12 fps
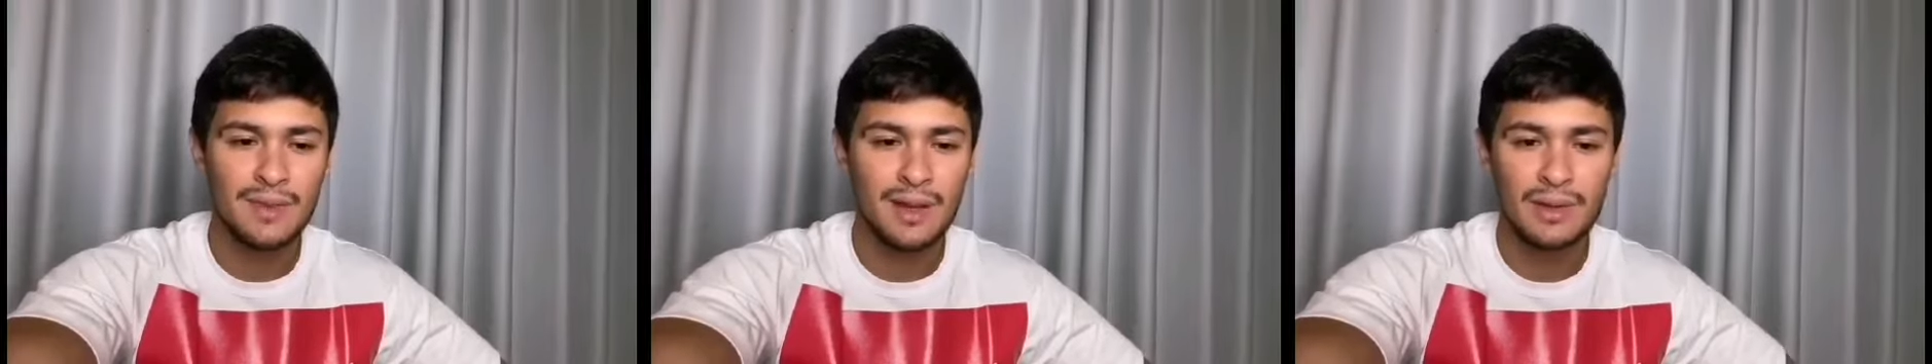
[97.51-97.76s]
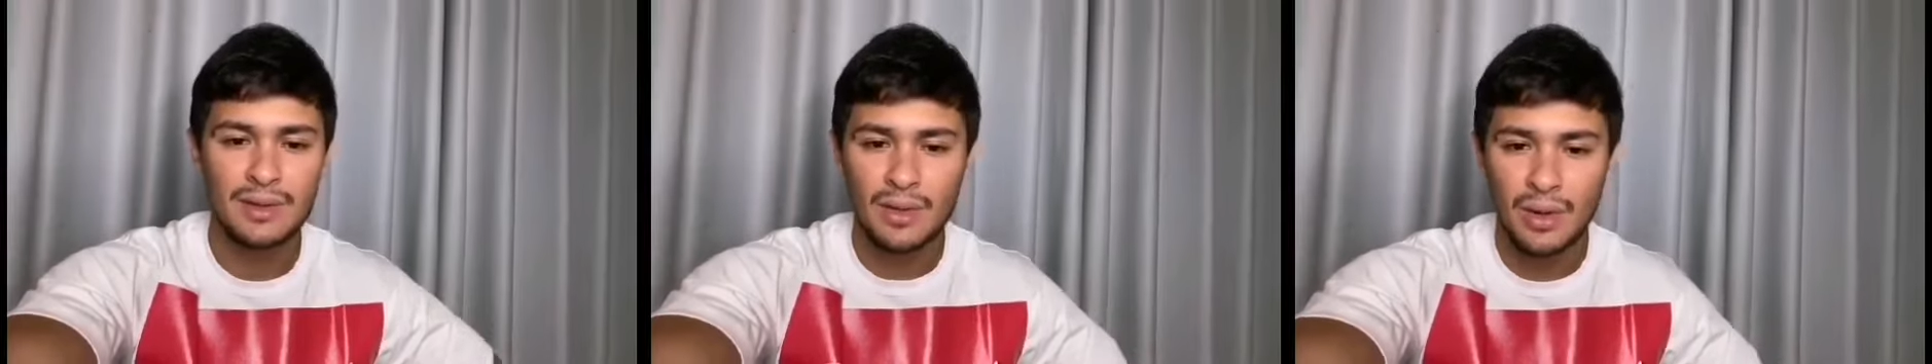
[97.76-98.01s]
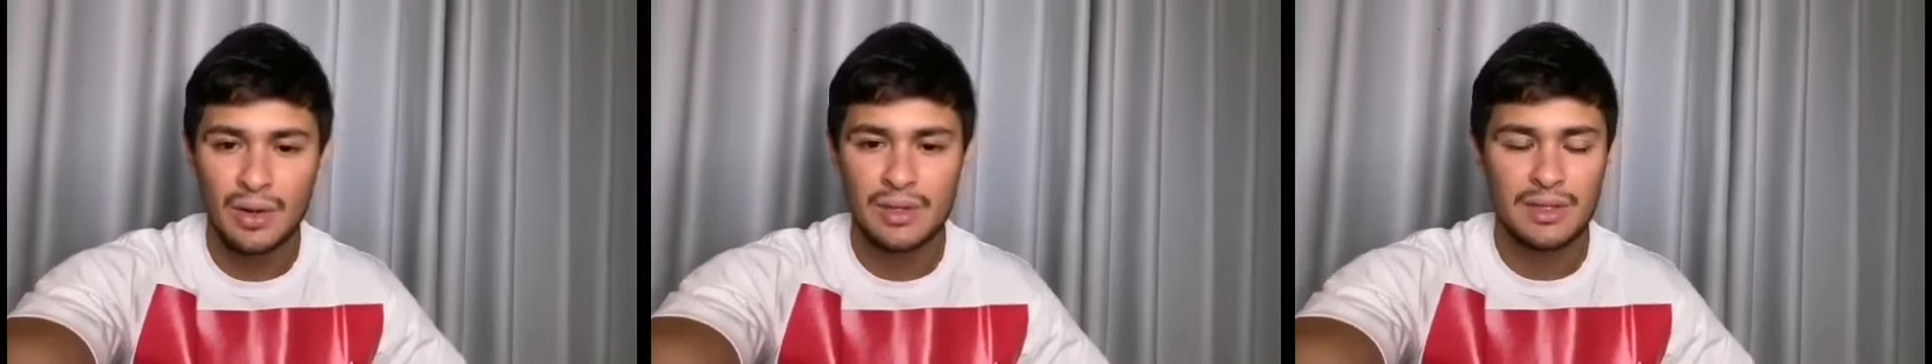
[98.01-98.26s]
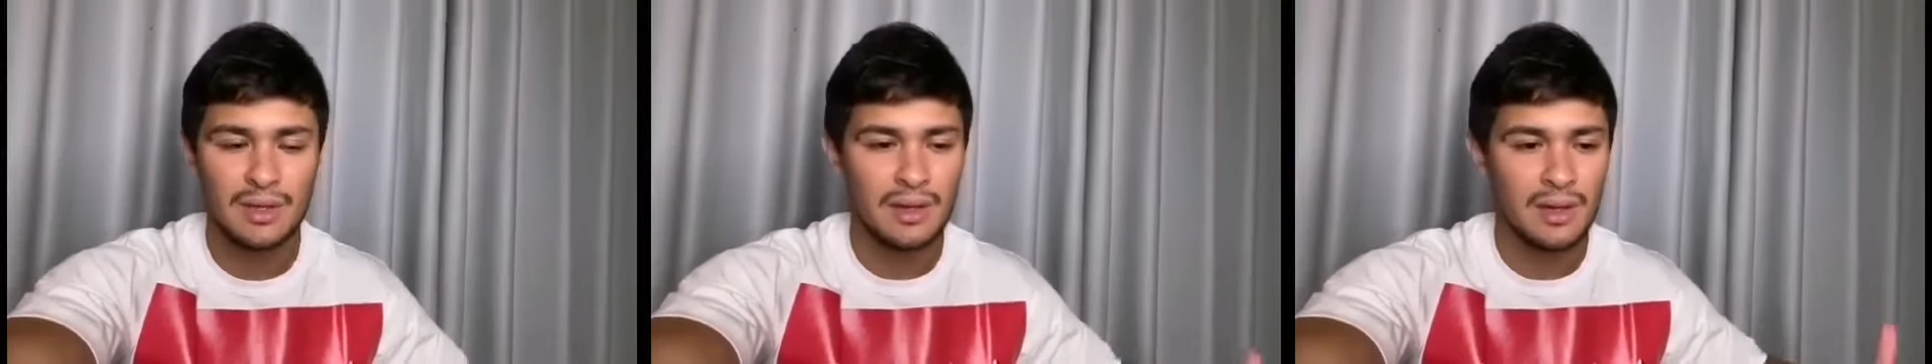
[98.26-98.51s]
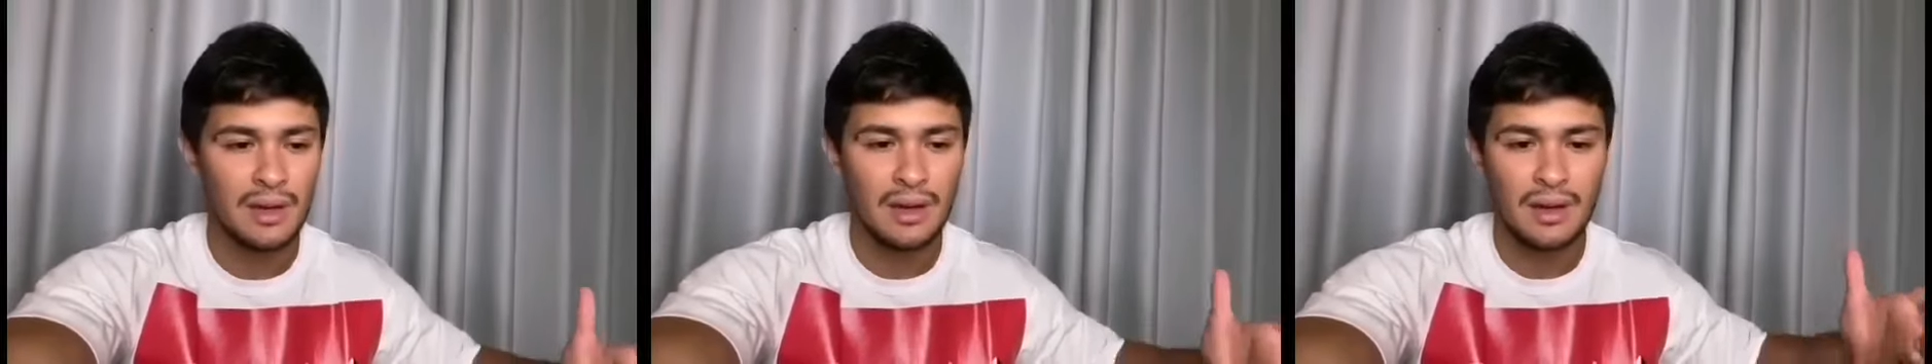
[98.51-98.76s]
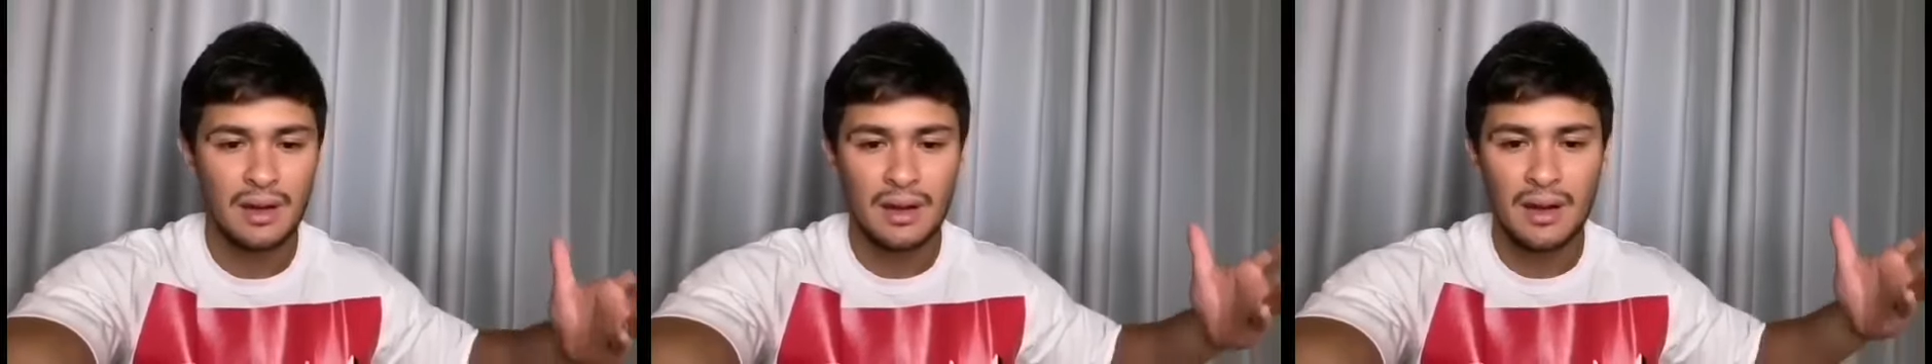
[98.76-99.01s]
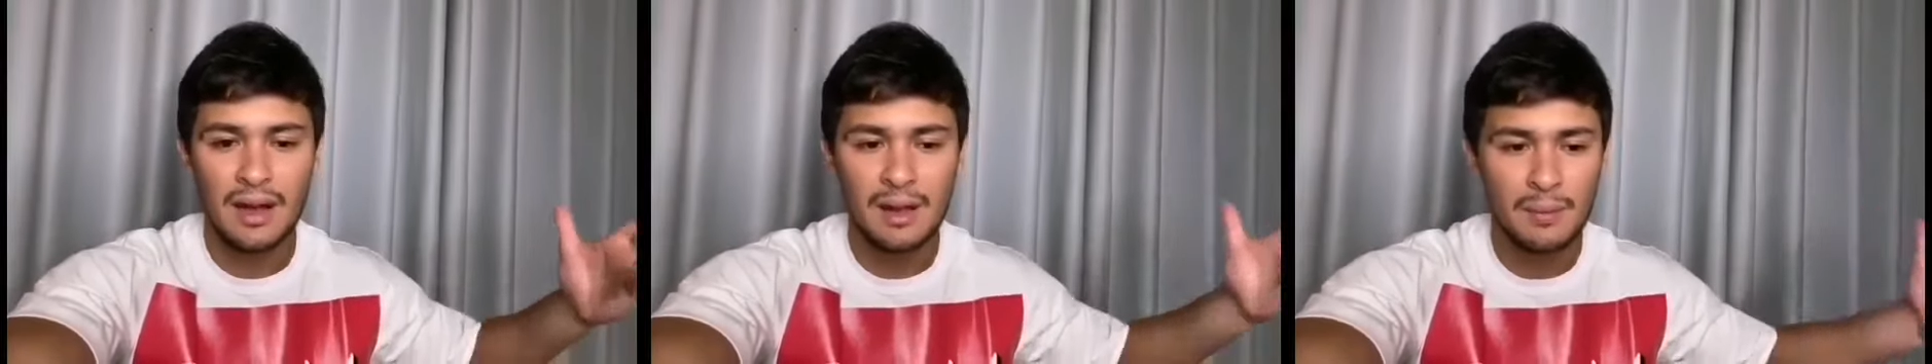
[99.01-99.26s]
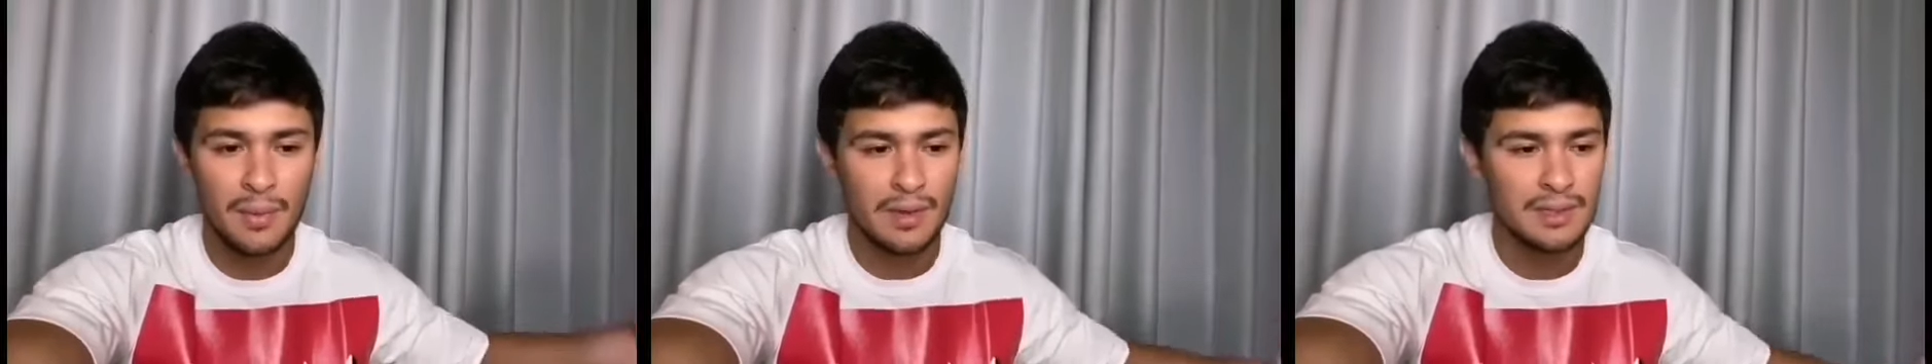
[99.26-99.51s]
our dogs, our
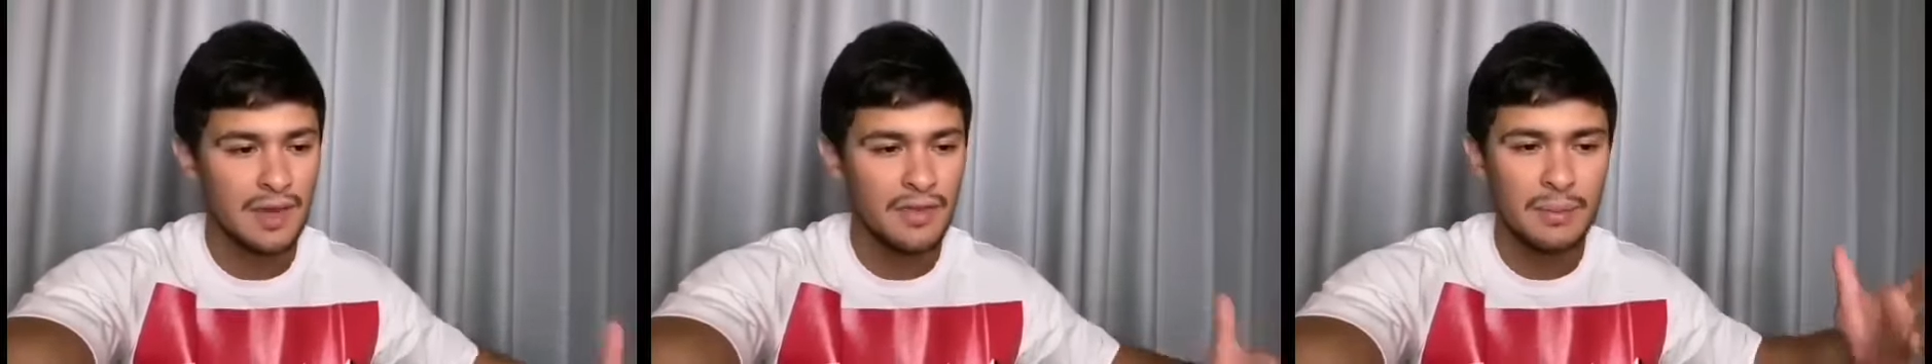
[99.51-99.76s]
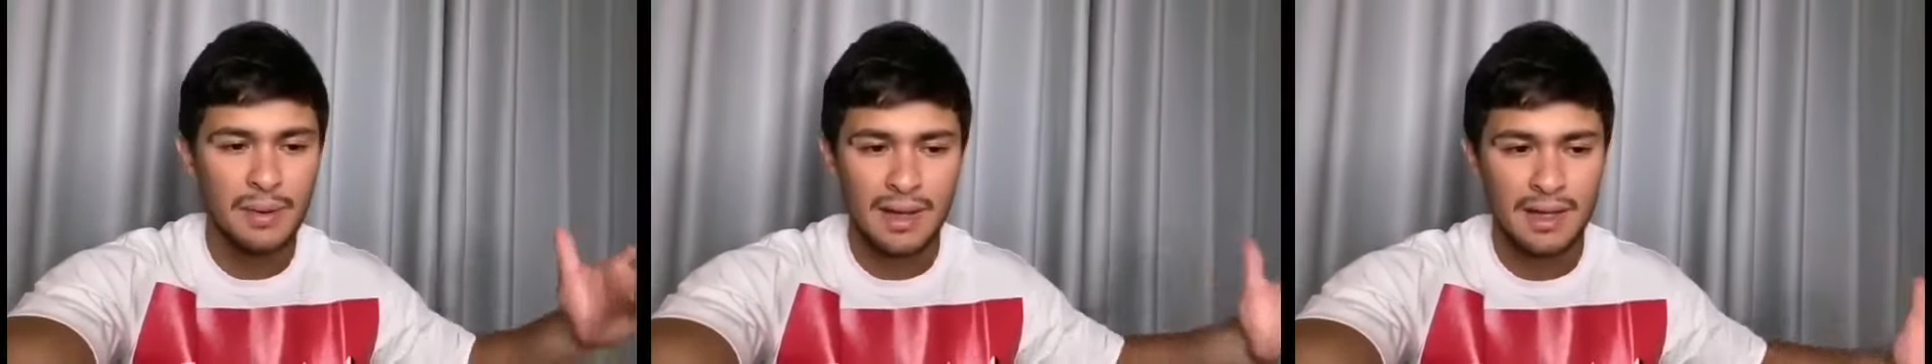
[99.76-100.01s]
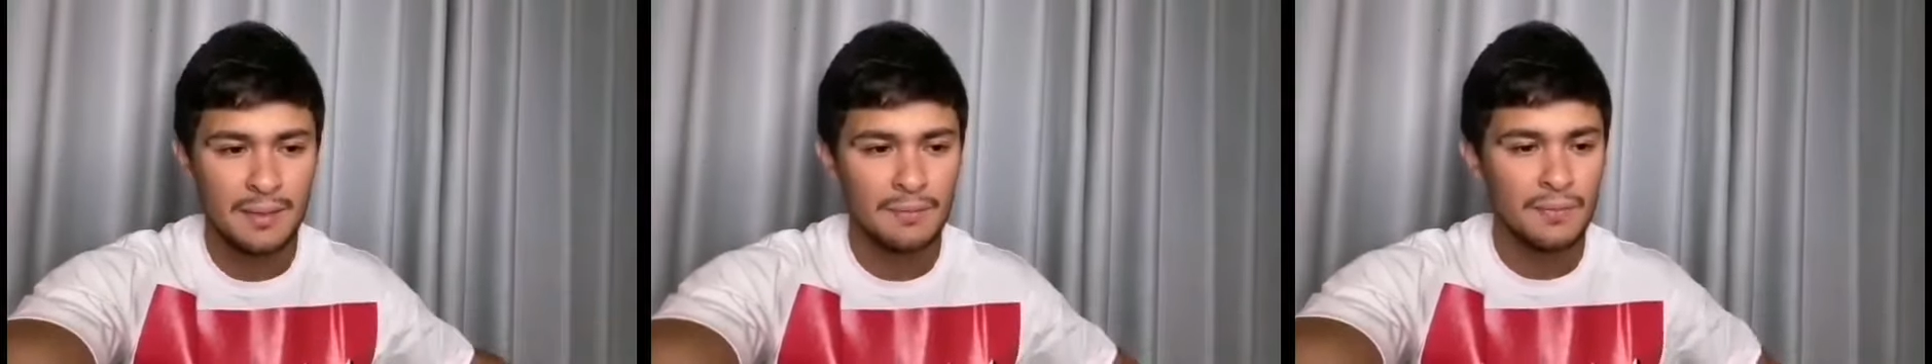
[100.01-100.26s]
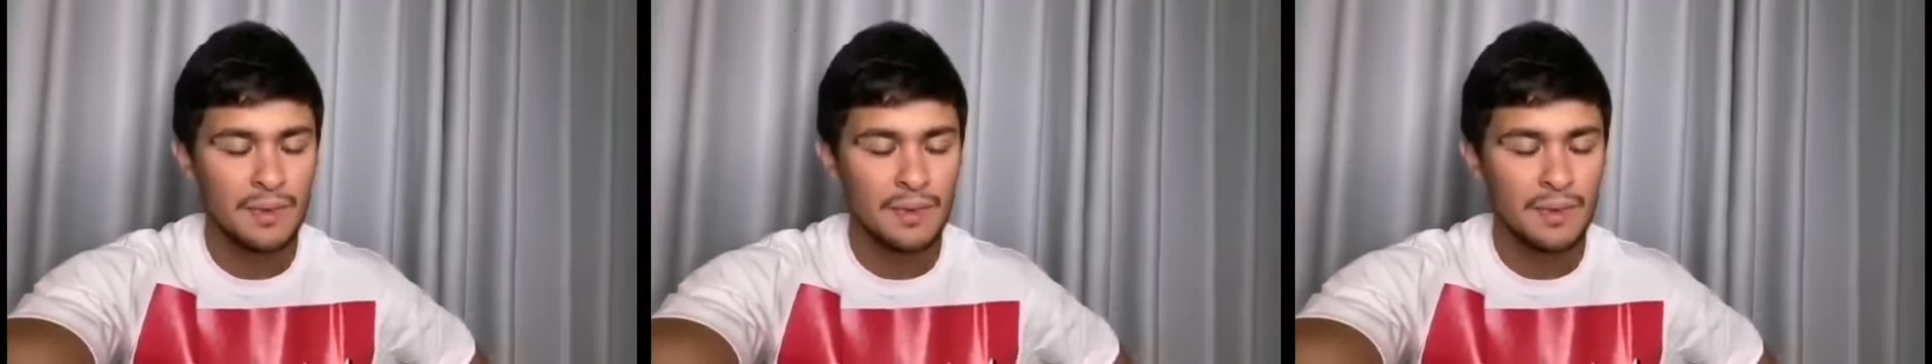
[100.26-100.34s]
helpers, everybody.